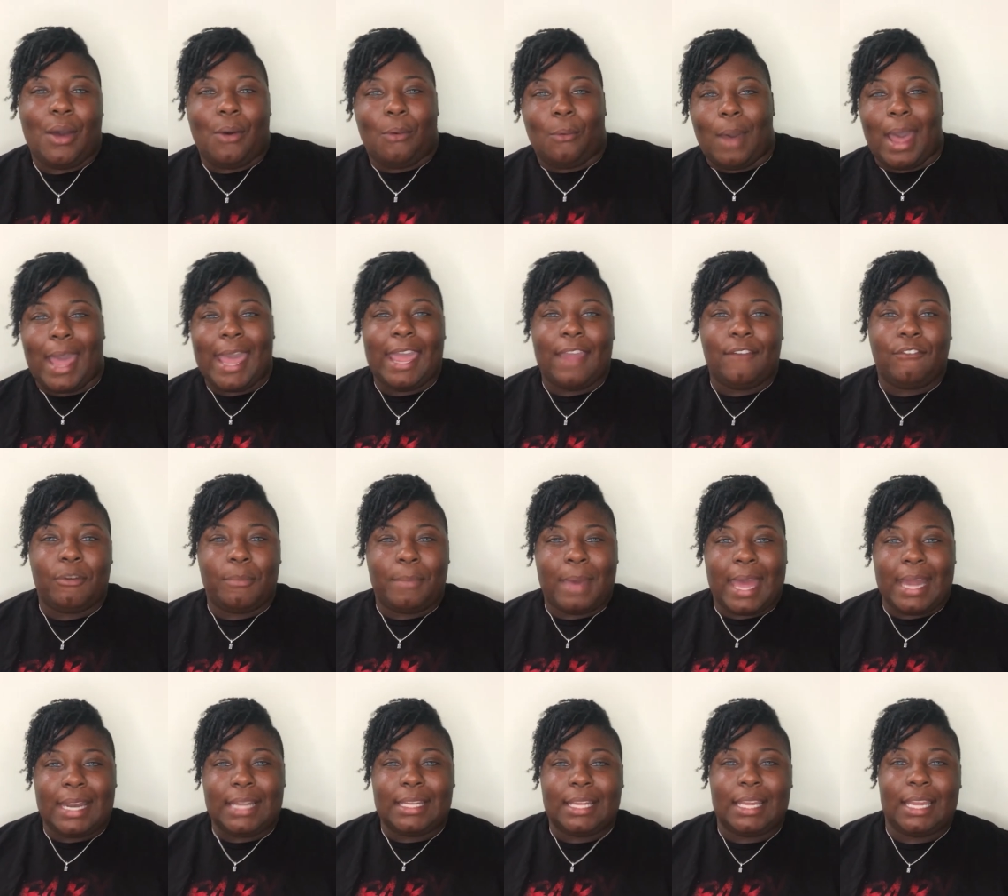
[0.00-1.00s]
Why
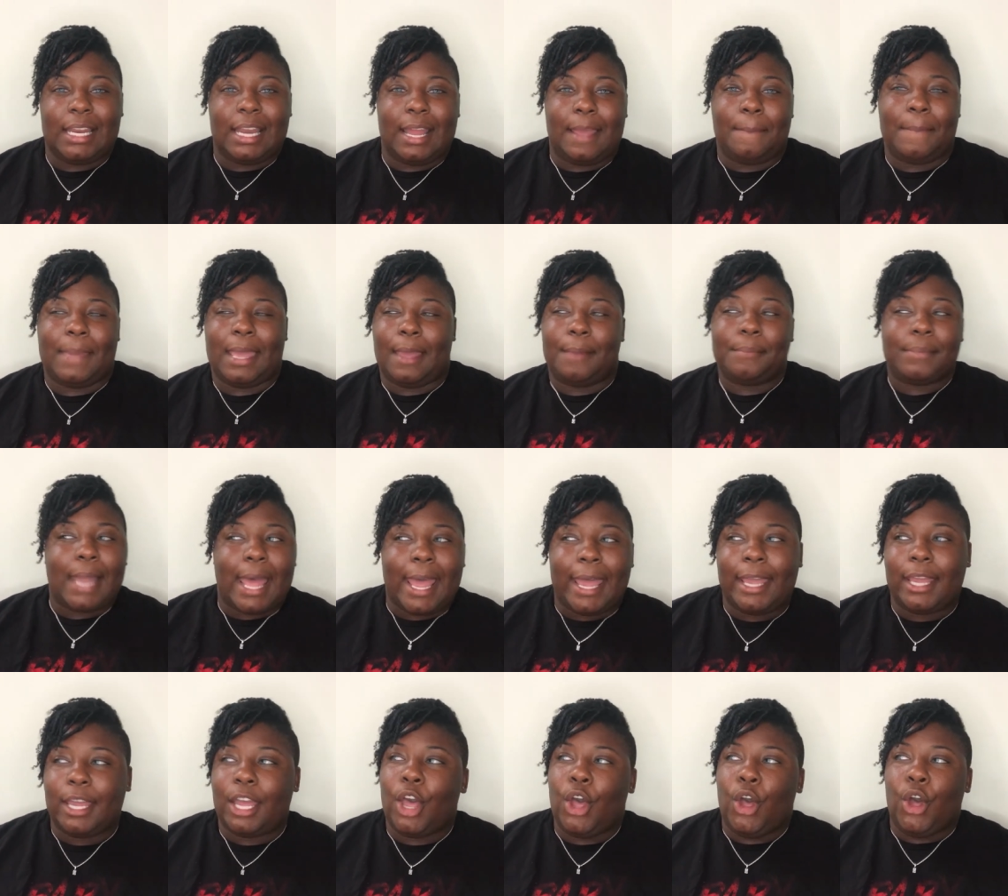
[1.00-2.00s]
everybody looking at me? I'm
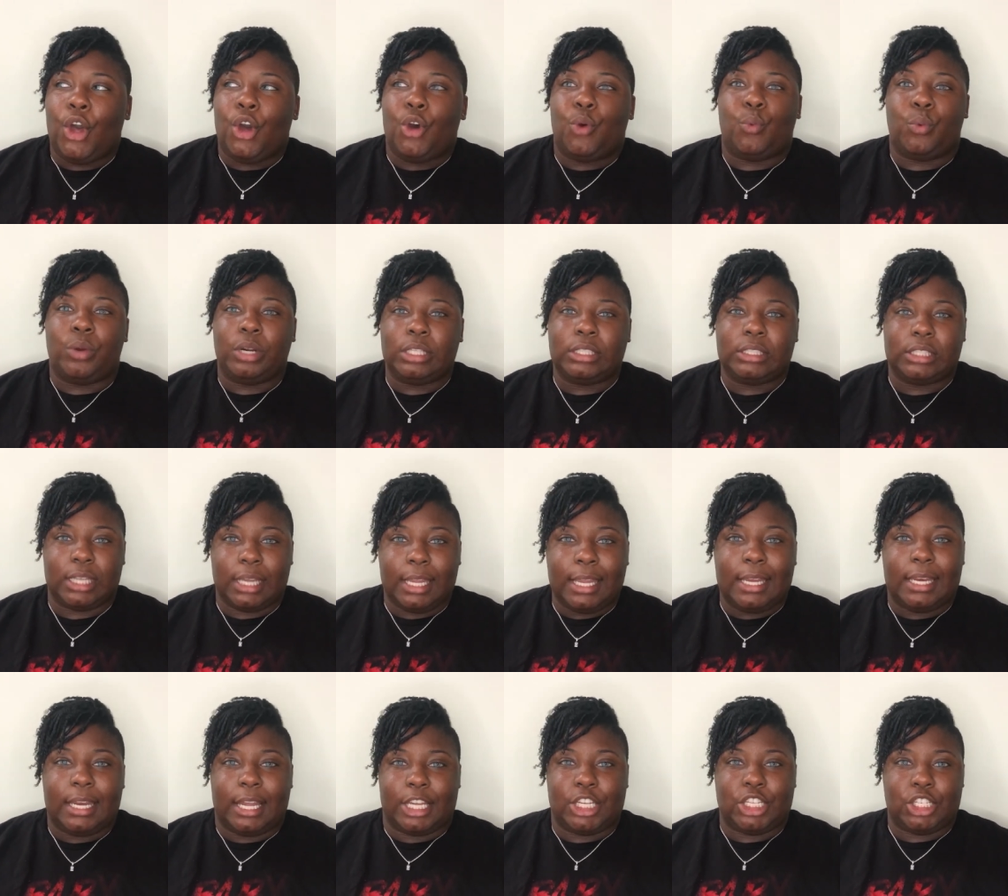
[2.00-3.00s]
like, we're
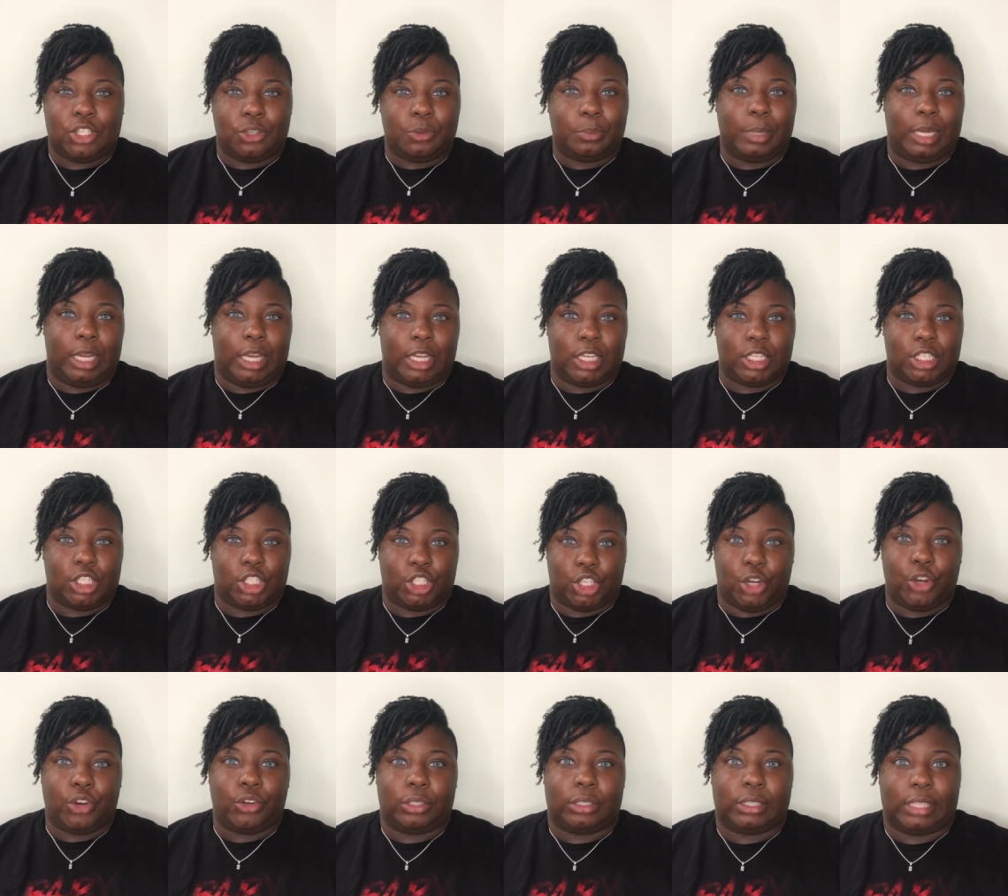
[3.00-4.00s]
looking at you because
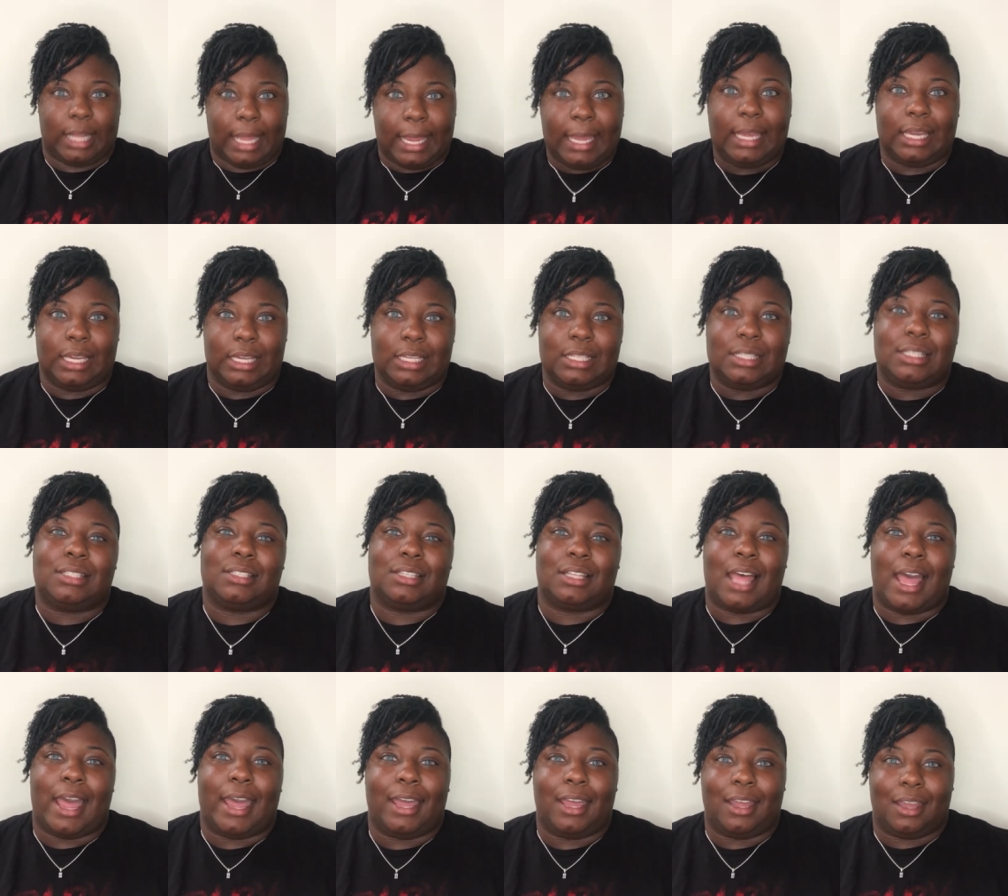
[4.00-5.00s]
you're late.
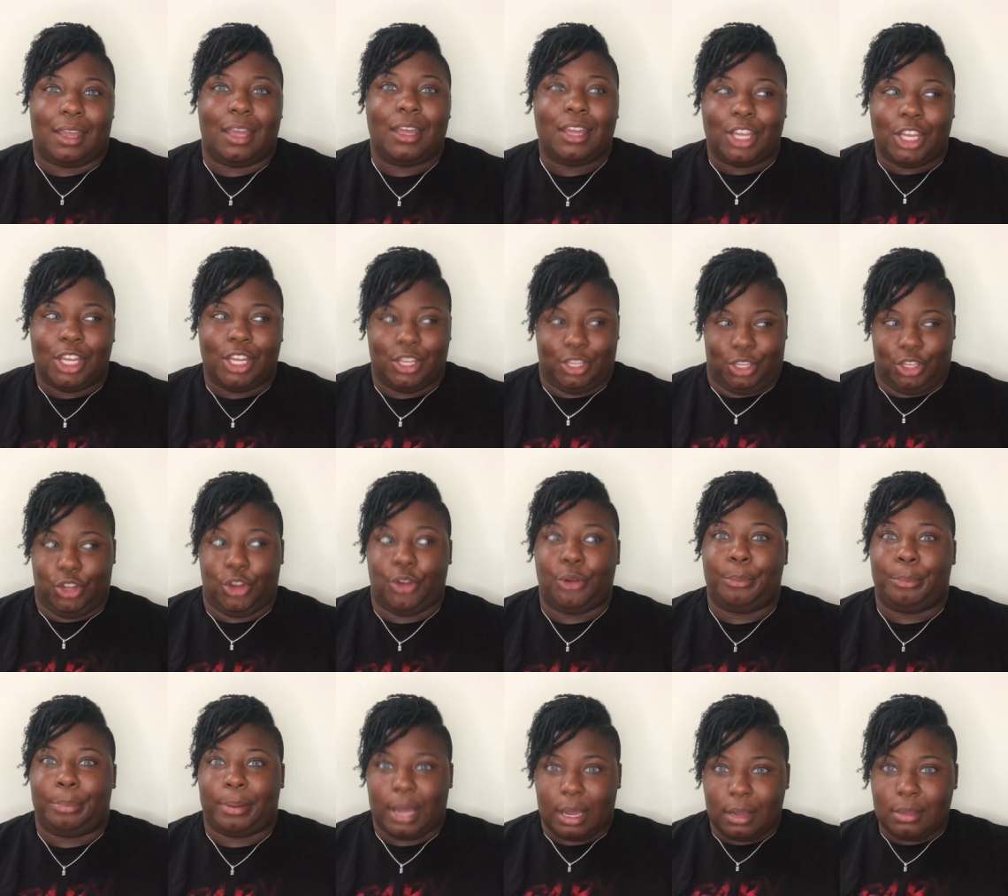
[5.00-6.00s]
Like
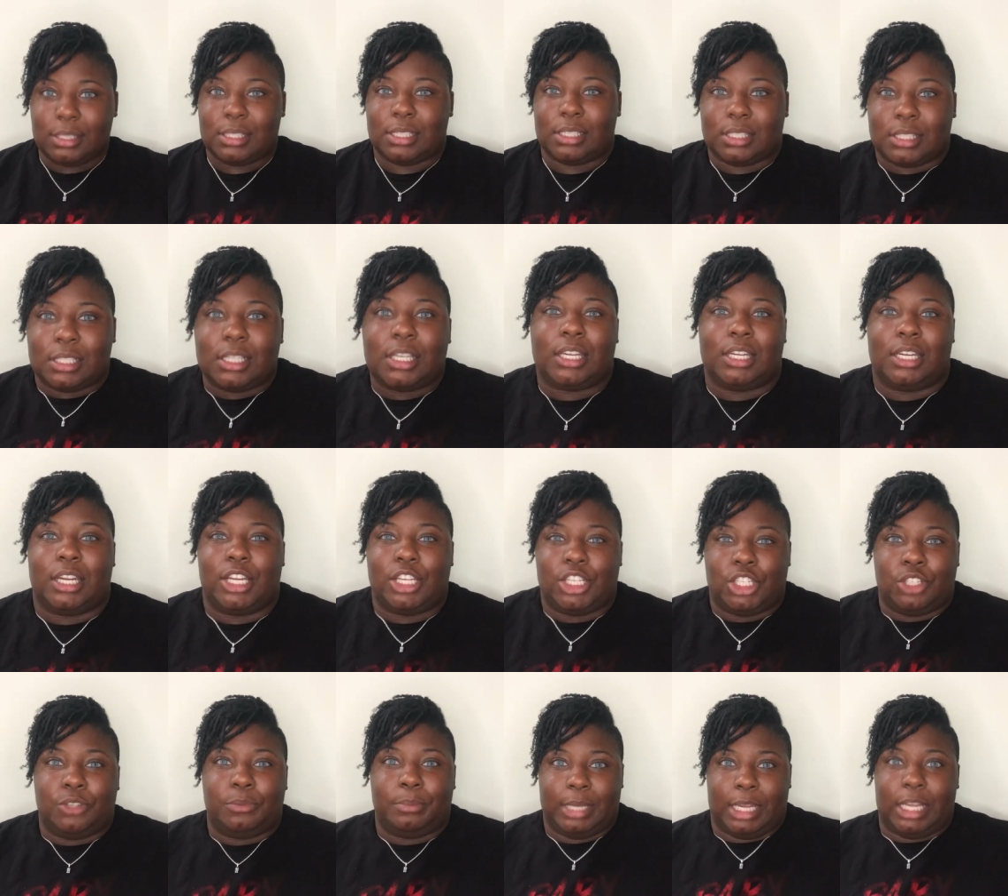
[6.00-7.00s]
your boss is looking
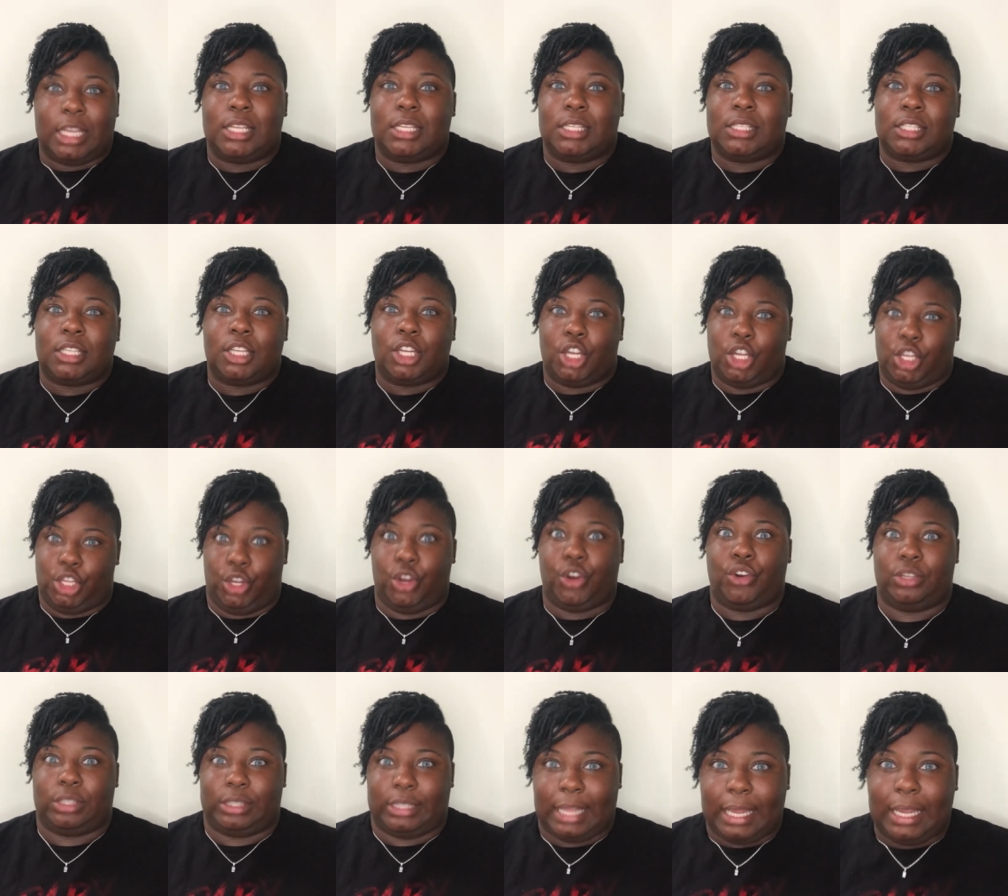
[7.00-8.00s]
at you because
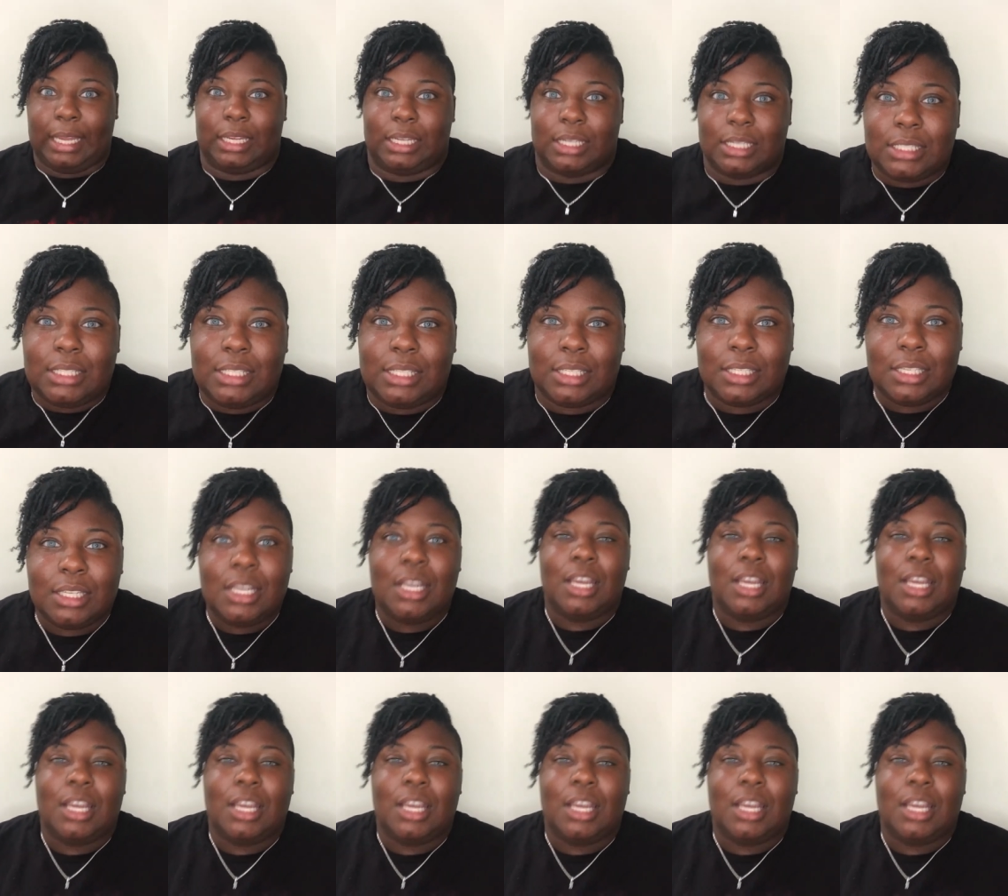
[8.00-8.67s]
you're late.